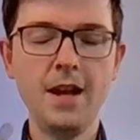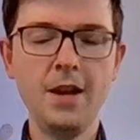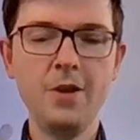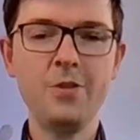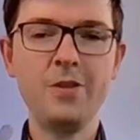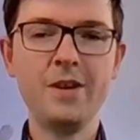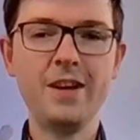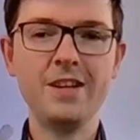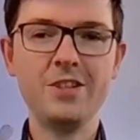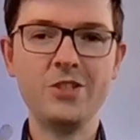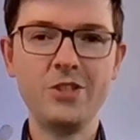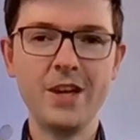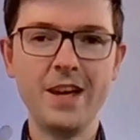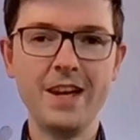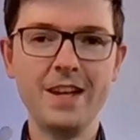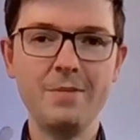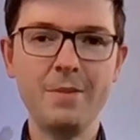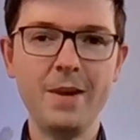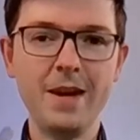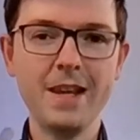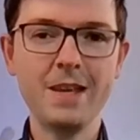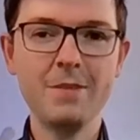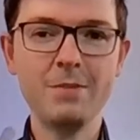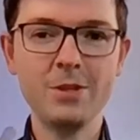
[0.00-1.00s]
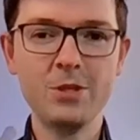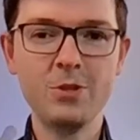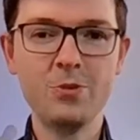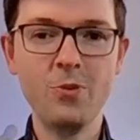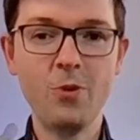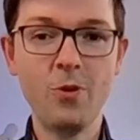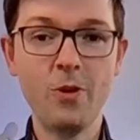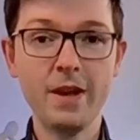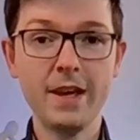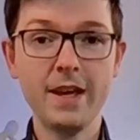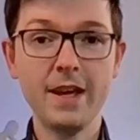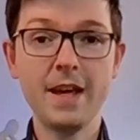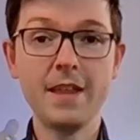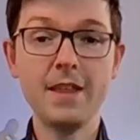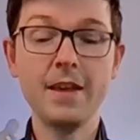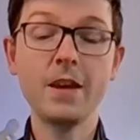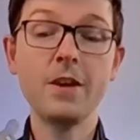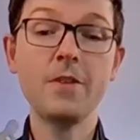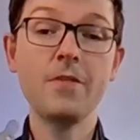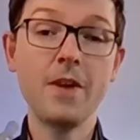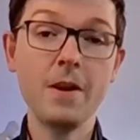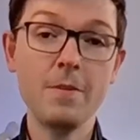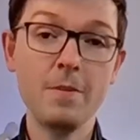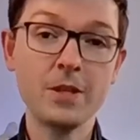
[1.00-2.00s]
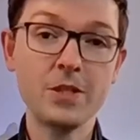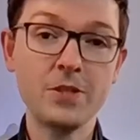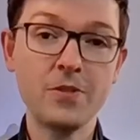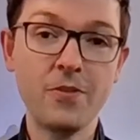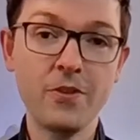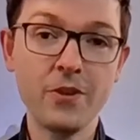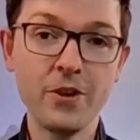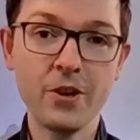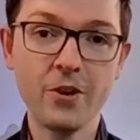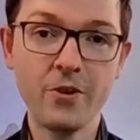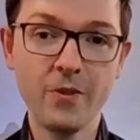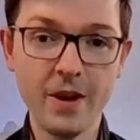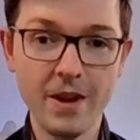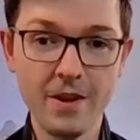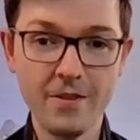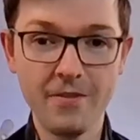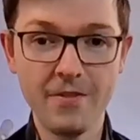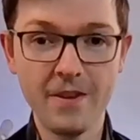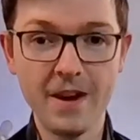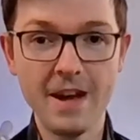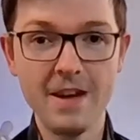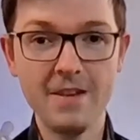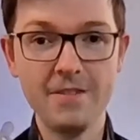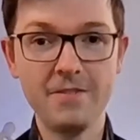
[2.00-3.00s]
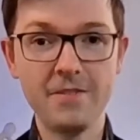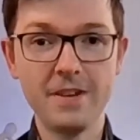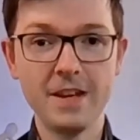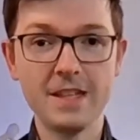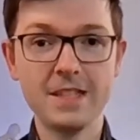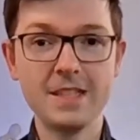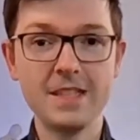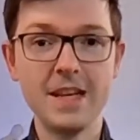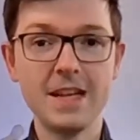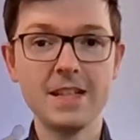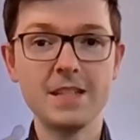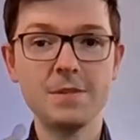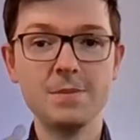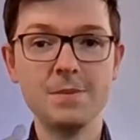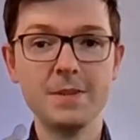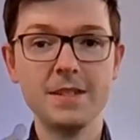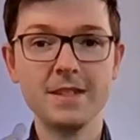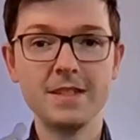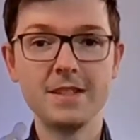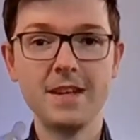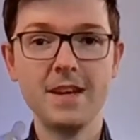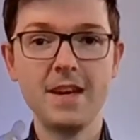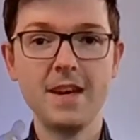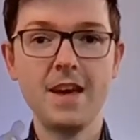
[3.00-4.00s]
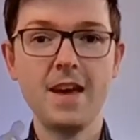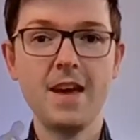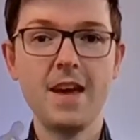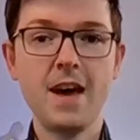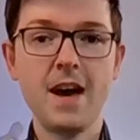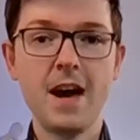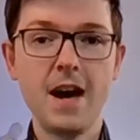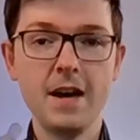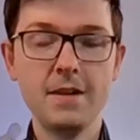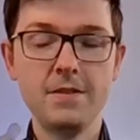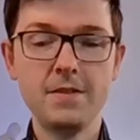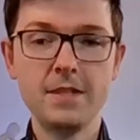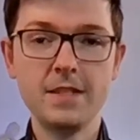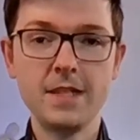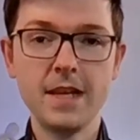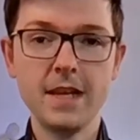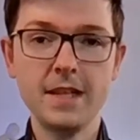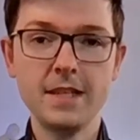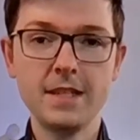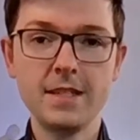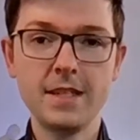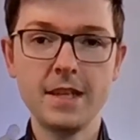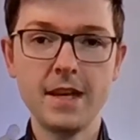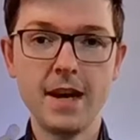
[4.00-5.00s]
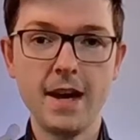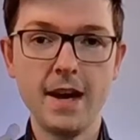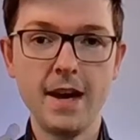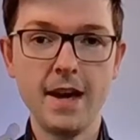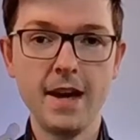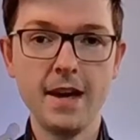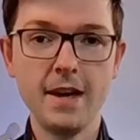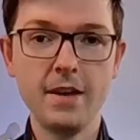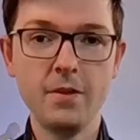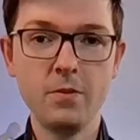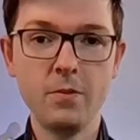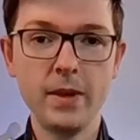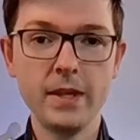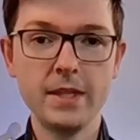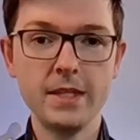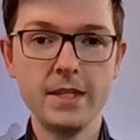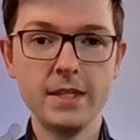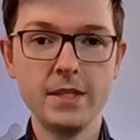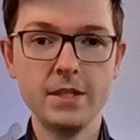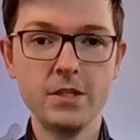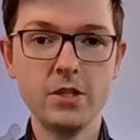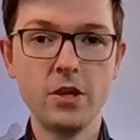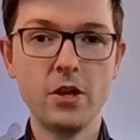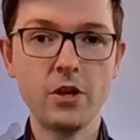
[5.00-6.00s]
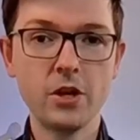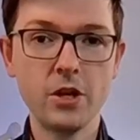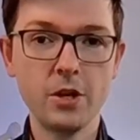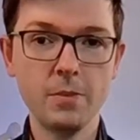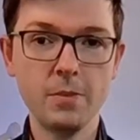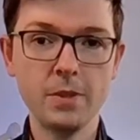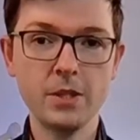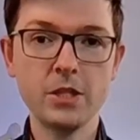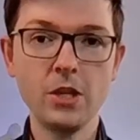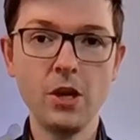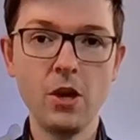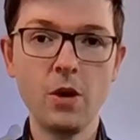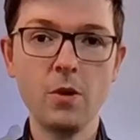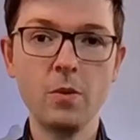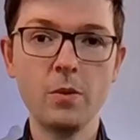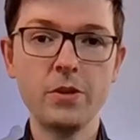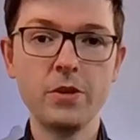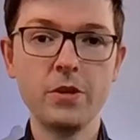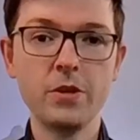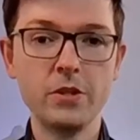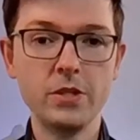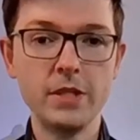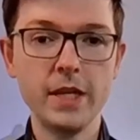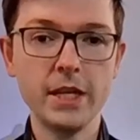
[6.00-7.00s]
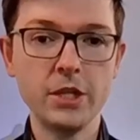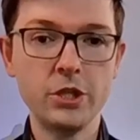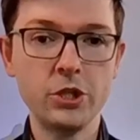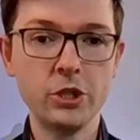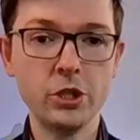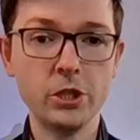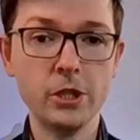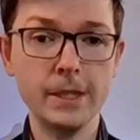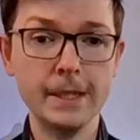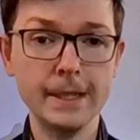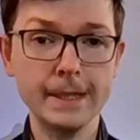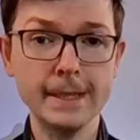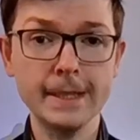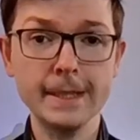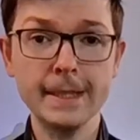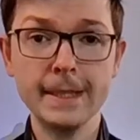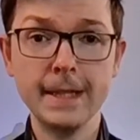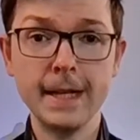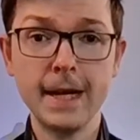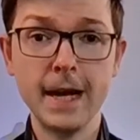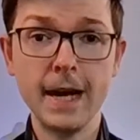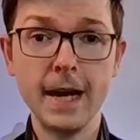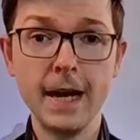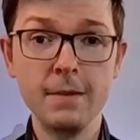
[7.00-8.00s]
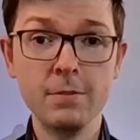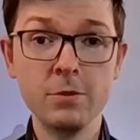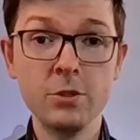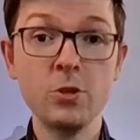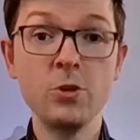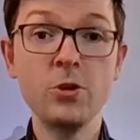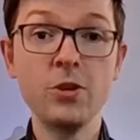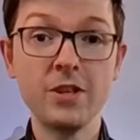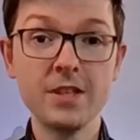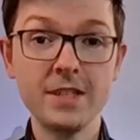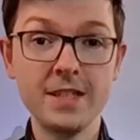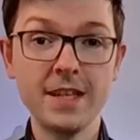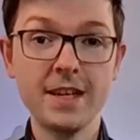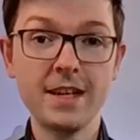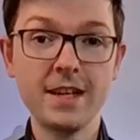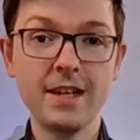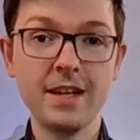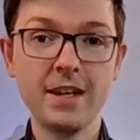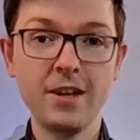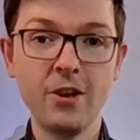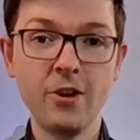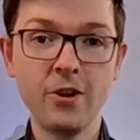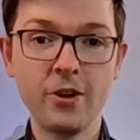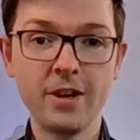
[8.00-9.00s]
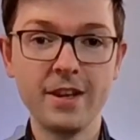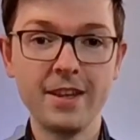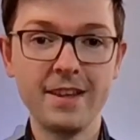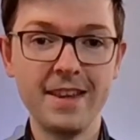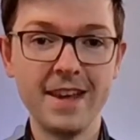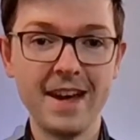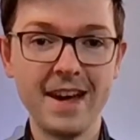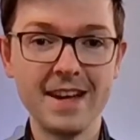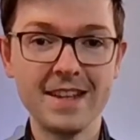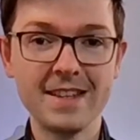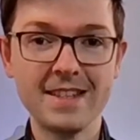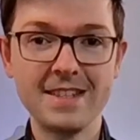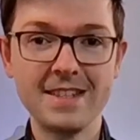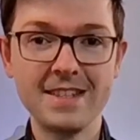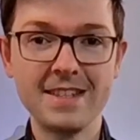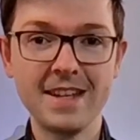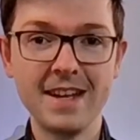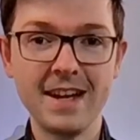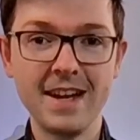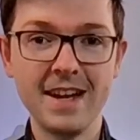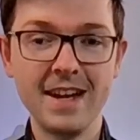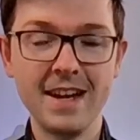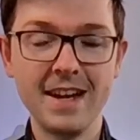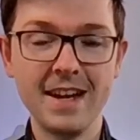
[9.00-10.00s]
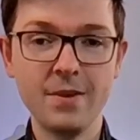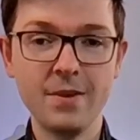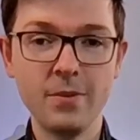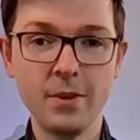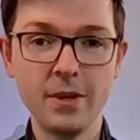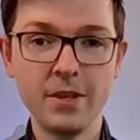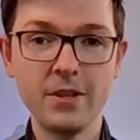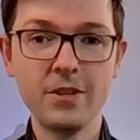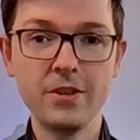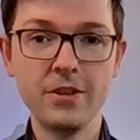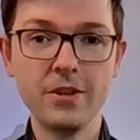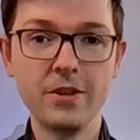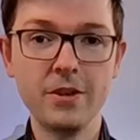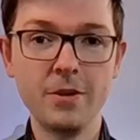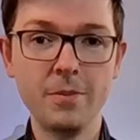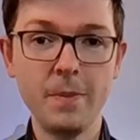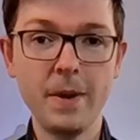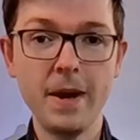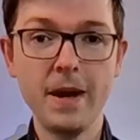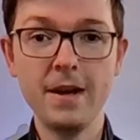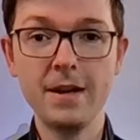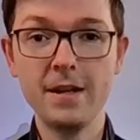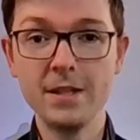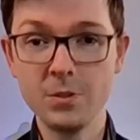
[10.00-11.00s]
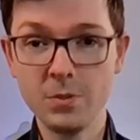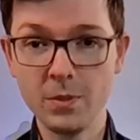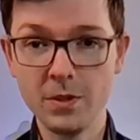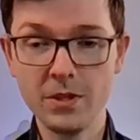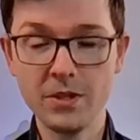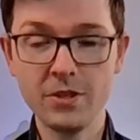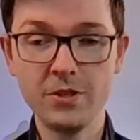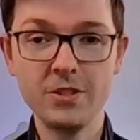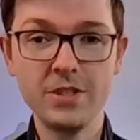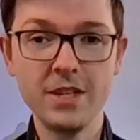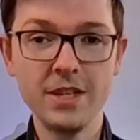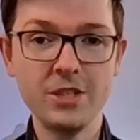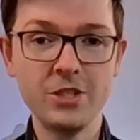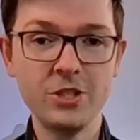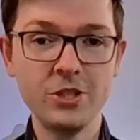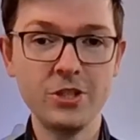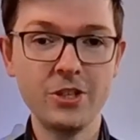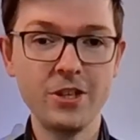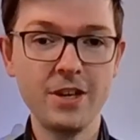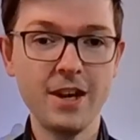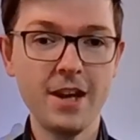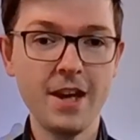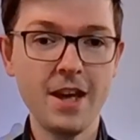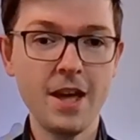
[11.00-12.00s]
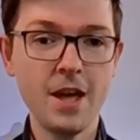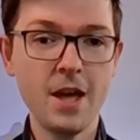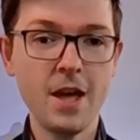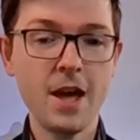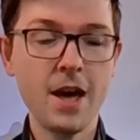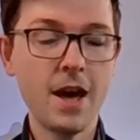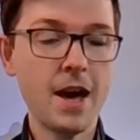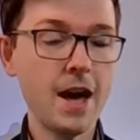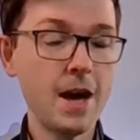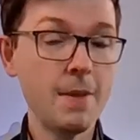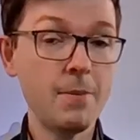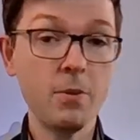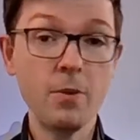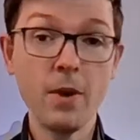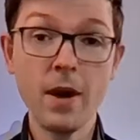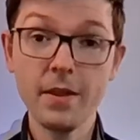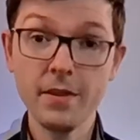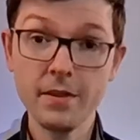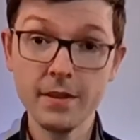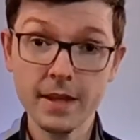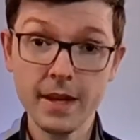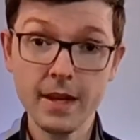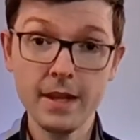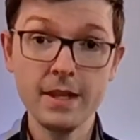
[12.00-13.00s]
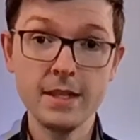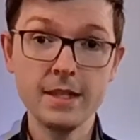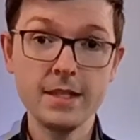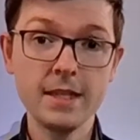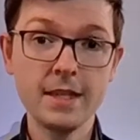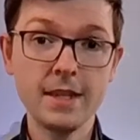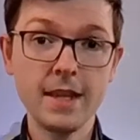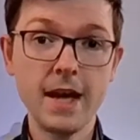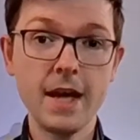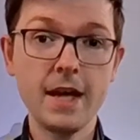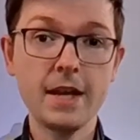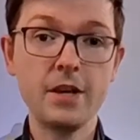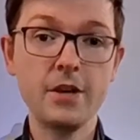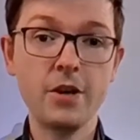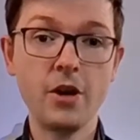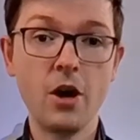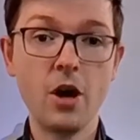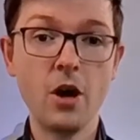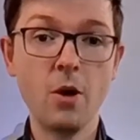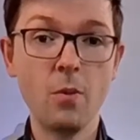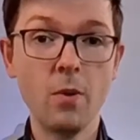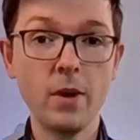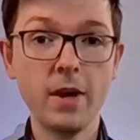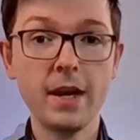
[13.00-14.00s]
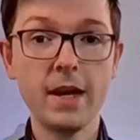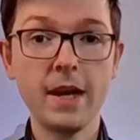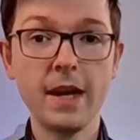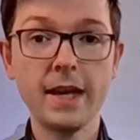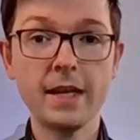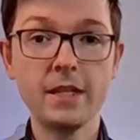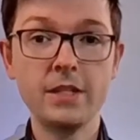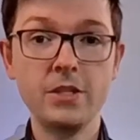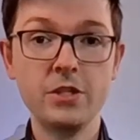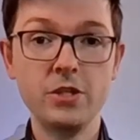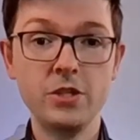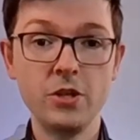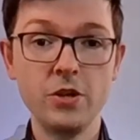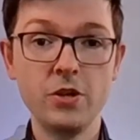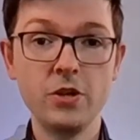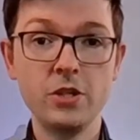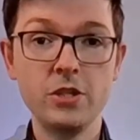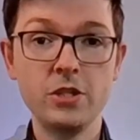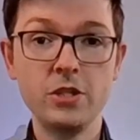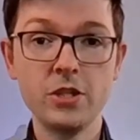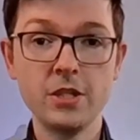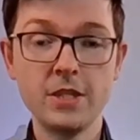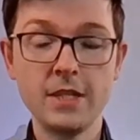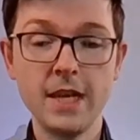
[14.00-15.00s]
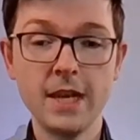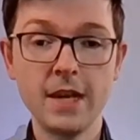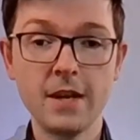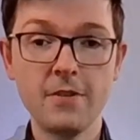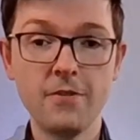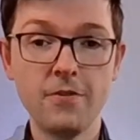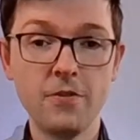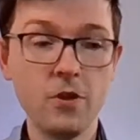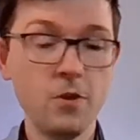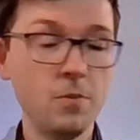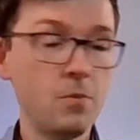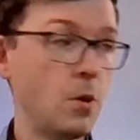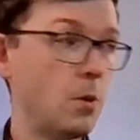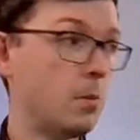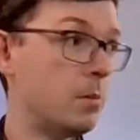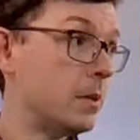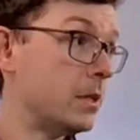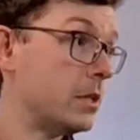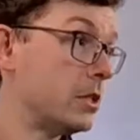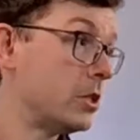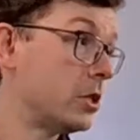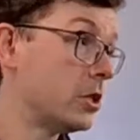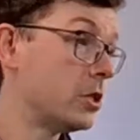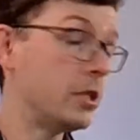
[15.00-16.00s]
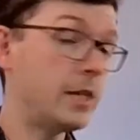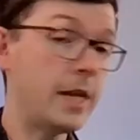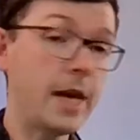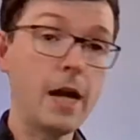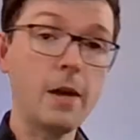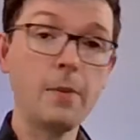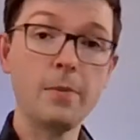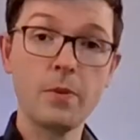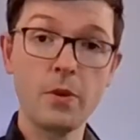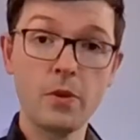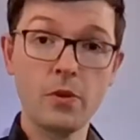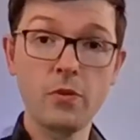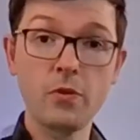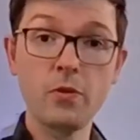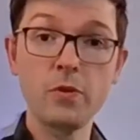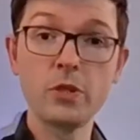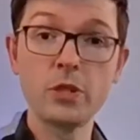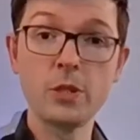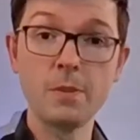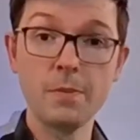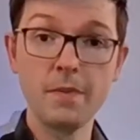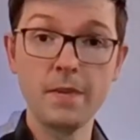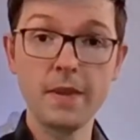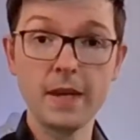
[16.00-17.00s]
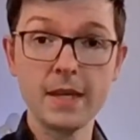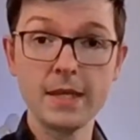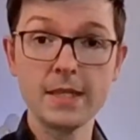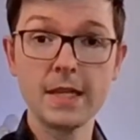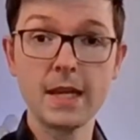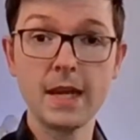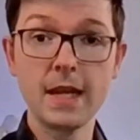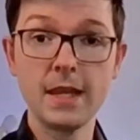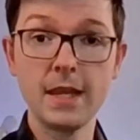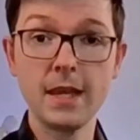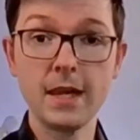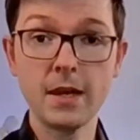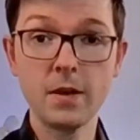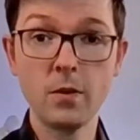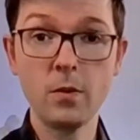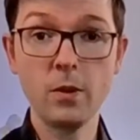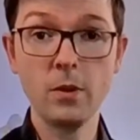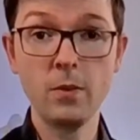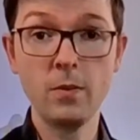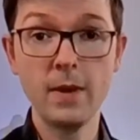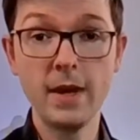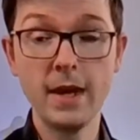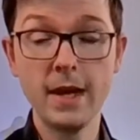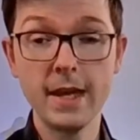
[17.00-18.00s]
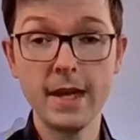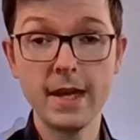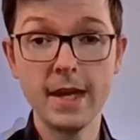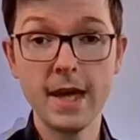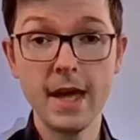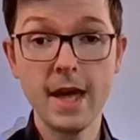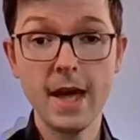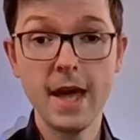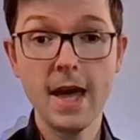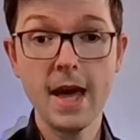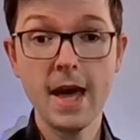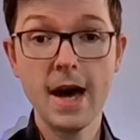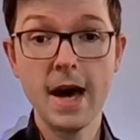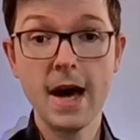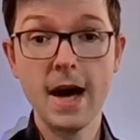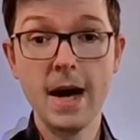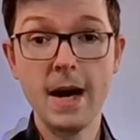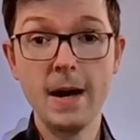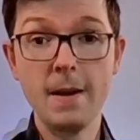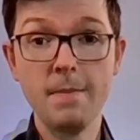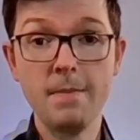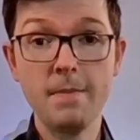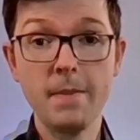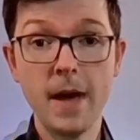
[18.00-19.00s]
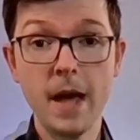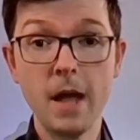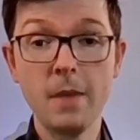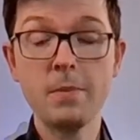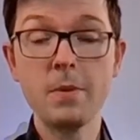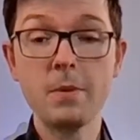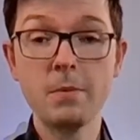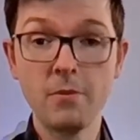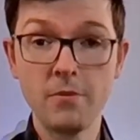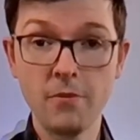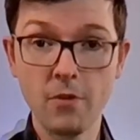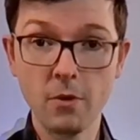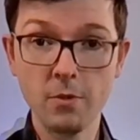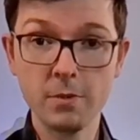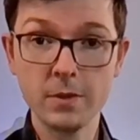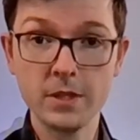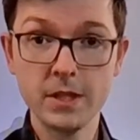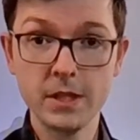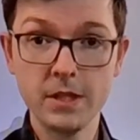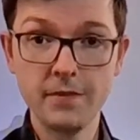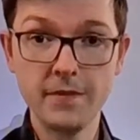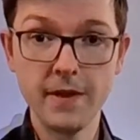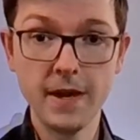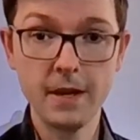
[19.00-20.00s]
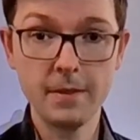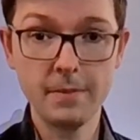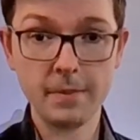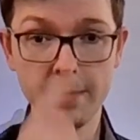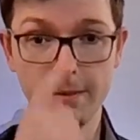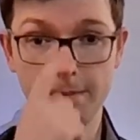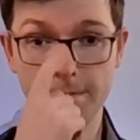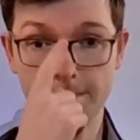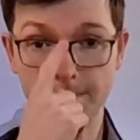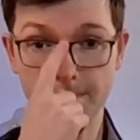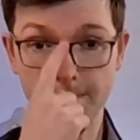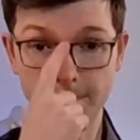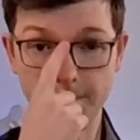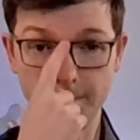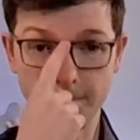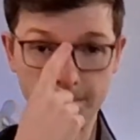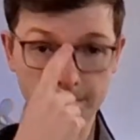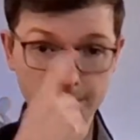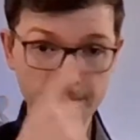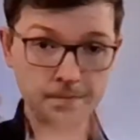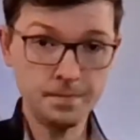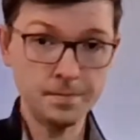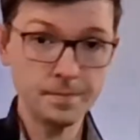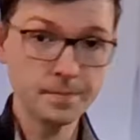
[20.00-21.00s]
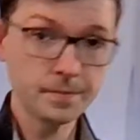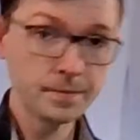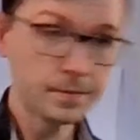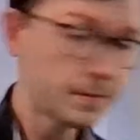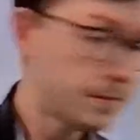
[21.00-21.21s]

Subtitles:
Hello there, Chen. My name is Rory. Thank you very much for your grade 5 assessment. I've sent a written document along with your teacher, so you can take a little look at that with your parents, with your teacher. But rather than get into that now, what I'd like to do is just take a few moments just to help you through some things that I think will really help your performance and develop it.